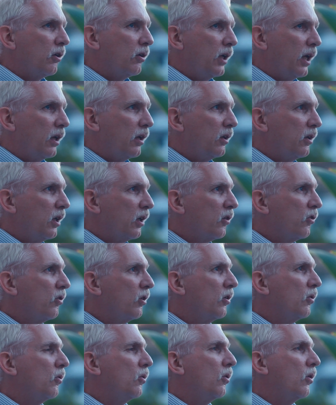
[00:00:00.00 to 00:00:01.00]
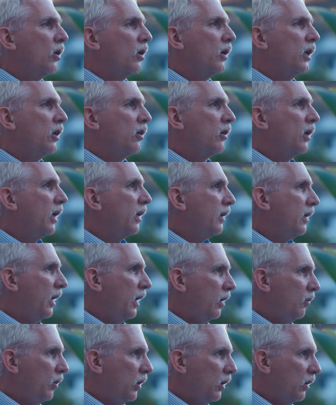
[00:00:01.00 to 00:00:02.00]
internet addiction or internet
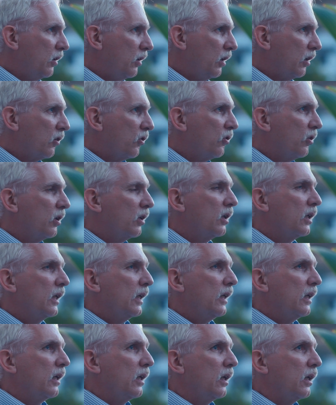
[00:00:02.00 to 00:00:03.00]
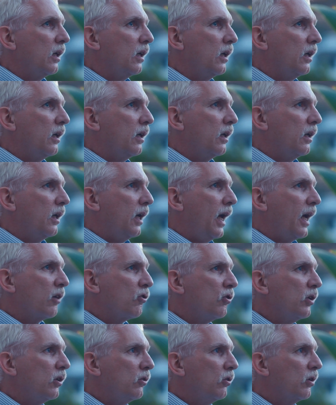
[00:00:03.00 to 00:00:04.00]
gaming addiction,
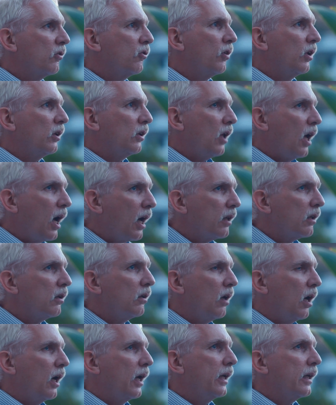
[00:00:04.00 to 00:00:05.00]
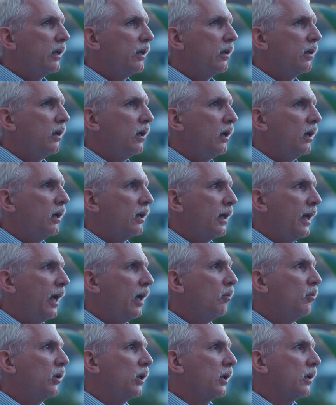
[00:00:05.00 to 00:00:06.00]
actually looks a lot like
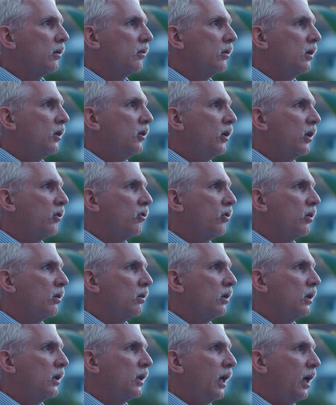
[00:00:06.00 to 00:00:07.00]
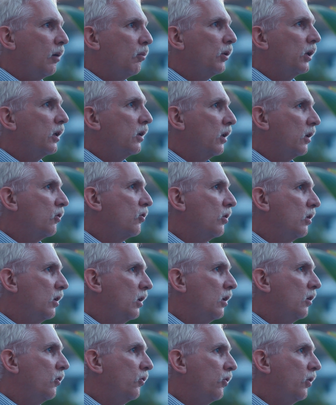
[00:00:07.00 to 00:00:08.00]
gambling addiction. And gambling
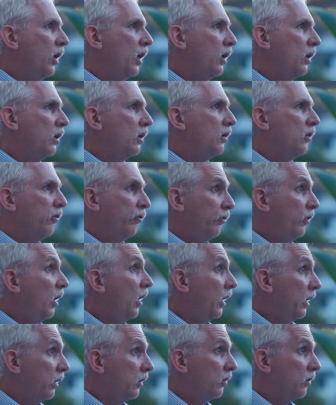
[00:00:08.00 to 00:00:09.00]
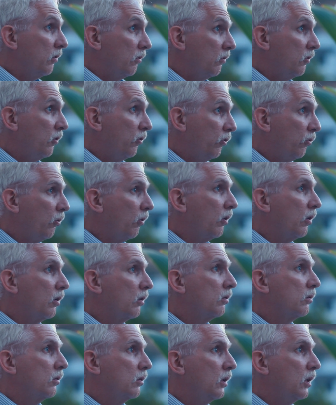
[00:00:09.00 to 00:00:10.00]
addiction is a defined
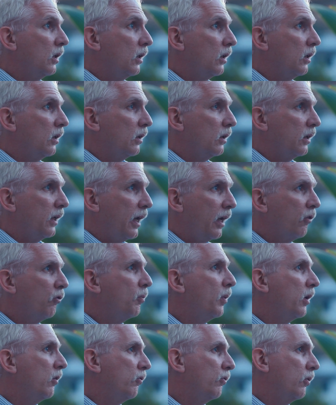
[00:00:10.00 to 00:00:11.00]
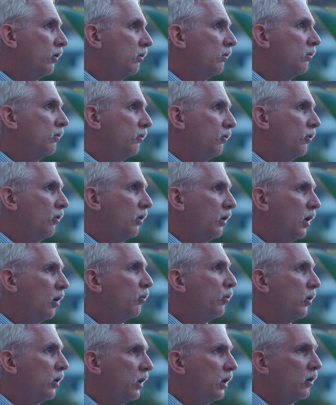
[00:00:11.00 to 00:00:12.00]
disorder, has been for a
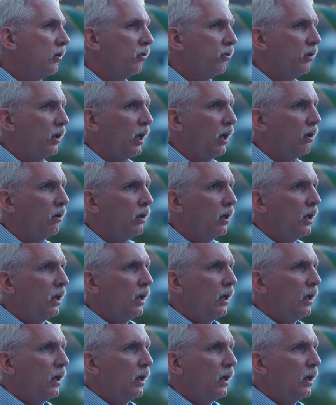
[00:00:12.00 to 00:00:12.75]
number of years now.